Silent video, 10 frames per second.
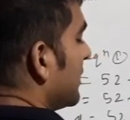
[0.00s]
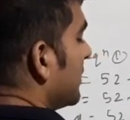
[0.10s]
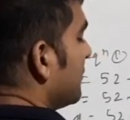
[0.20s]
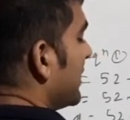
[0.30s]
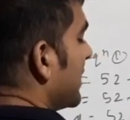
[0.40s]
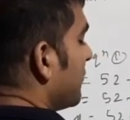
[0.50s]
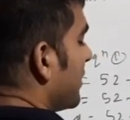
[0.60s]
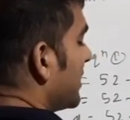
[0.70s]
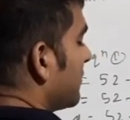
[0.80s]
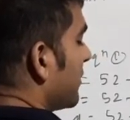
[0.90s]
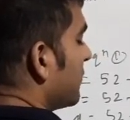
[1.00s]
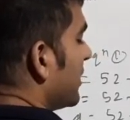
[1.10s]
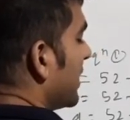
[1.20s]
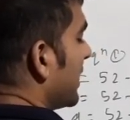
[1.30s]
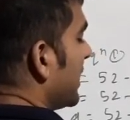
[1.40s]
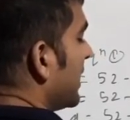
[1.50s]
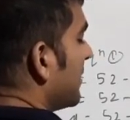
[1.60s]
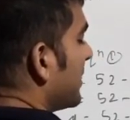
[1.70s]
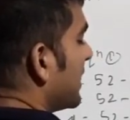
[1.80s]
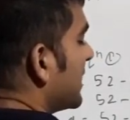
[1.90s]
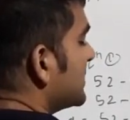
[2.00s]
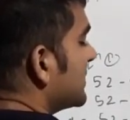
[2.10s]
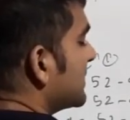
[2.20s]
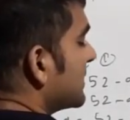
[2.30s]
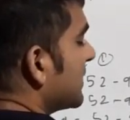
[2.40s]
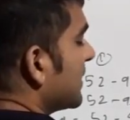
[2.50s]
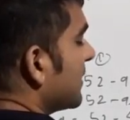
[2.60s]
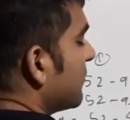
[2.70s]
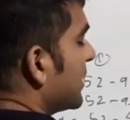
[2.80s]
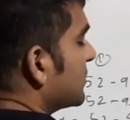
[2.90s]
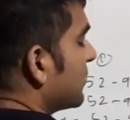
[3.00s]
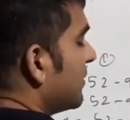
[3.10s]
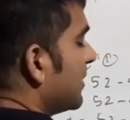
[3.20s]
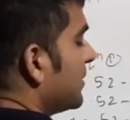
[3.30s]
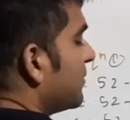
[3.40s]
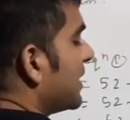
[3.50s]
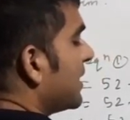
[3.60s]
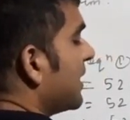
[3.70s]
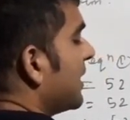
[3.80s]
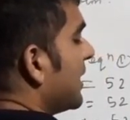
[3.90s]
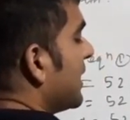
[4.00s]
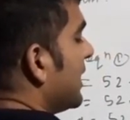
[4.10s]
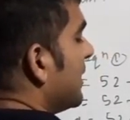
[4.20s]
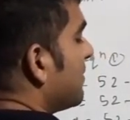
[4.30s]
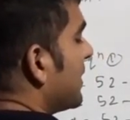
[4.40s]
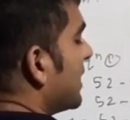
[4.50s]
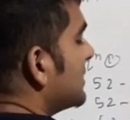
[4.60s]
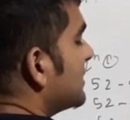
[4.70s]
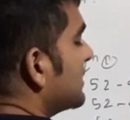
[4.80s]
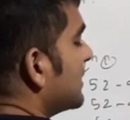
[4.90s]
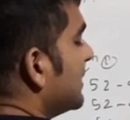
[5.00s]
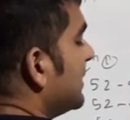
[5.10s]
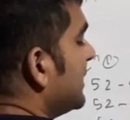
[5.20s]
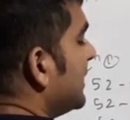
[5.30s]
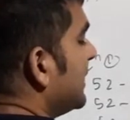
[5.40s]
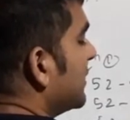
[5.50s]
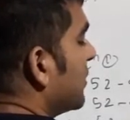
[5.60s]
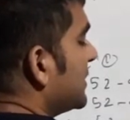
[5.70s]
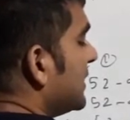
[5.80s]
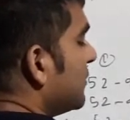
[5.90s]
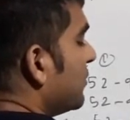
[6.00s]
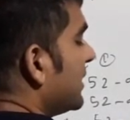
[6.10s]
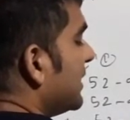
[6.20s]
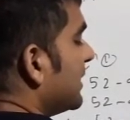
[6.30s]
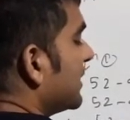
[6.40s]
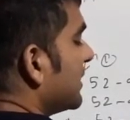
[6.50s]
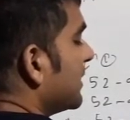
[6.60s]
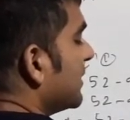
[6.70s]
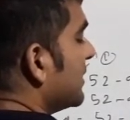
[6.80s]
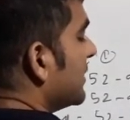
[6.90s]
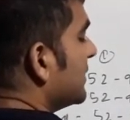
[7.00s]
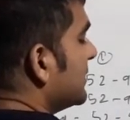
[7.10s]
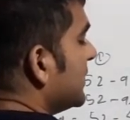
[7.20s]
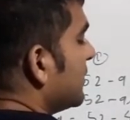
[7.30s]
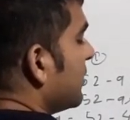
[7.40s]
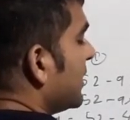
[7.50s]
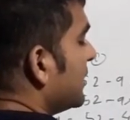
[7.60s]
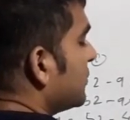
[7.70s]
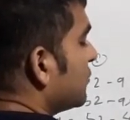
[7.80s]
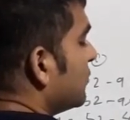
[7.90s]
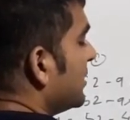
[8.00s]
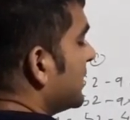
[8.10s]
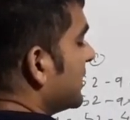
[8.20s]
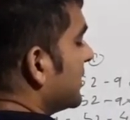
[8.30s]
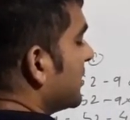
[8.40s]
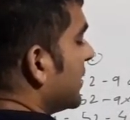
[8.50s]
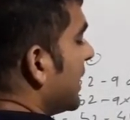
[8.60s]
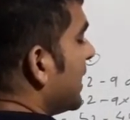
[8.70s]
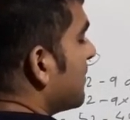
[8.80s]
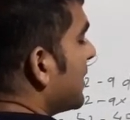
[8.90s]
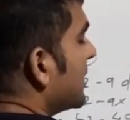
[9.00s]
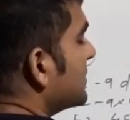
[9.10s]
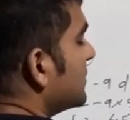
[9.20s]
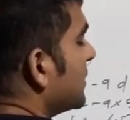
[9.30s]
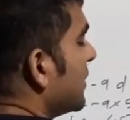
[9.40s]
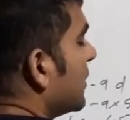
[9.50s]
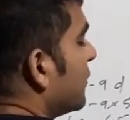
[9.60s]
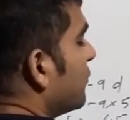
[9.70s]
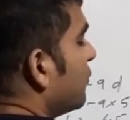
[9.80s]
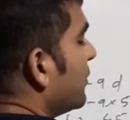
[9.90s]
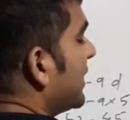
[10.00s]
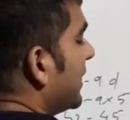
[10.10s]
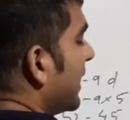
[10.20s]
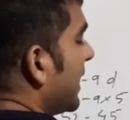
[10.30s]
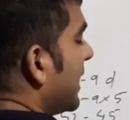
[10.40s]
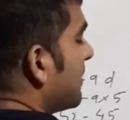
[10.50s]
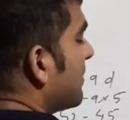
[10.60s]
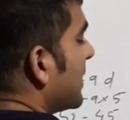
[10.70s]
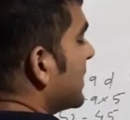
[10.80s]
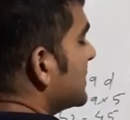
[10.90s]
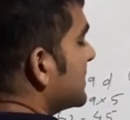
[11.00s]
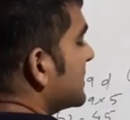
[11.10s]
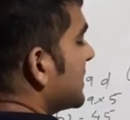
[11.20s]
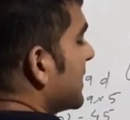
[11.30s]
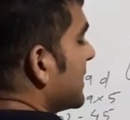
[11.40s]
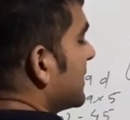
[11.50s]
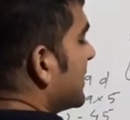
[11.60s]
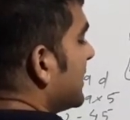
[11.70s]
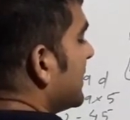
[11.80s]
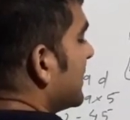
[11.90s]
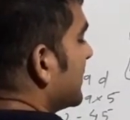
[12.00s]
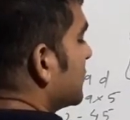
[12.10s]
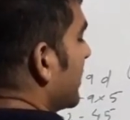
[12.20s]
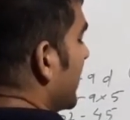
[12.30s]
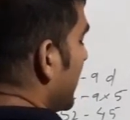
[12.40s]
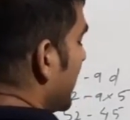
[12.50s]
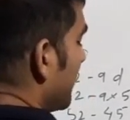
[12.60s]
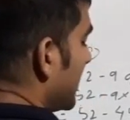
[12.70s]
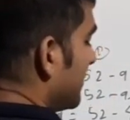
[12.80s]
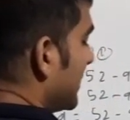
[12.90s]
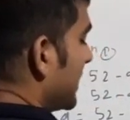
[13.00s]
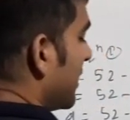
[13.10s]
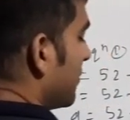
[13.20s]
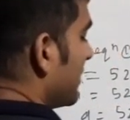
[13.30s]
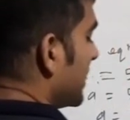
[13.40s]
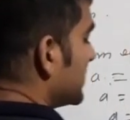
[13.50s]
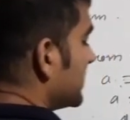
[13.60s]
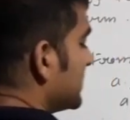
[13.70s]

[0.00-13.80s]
We have what formula? A plus, first one will be what? A plus D or 0D. 0 into D. A plus 2D. A plus 3D. So A will be how much?